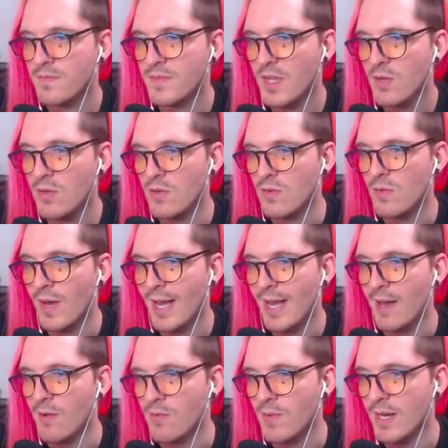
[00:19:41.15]
Oh,
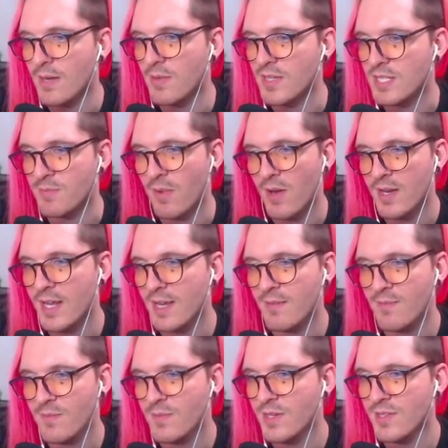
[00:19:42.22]
wow. Randomly
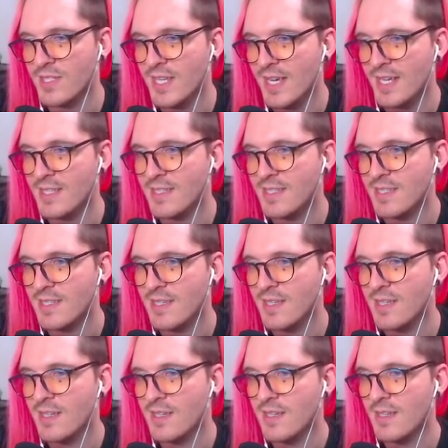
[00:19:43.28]
spawning Medusa heads.
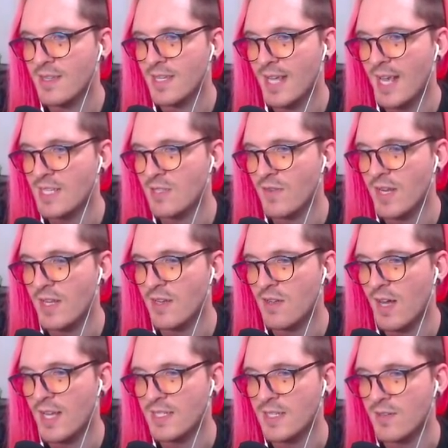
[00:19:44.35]
The Castlevania
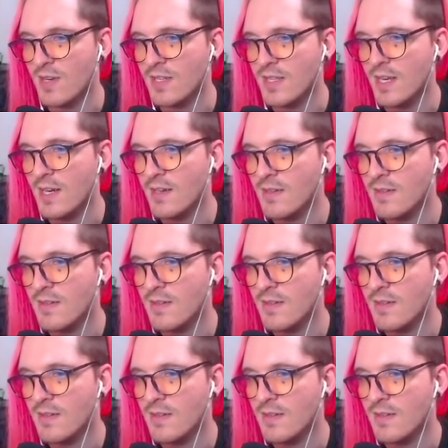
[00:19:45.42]
classic right there.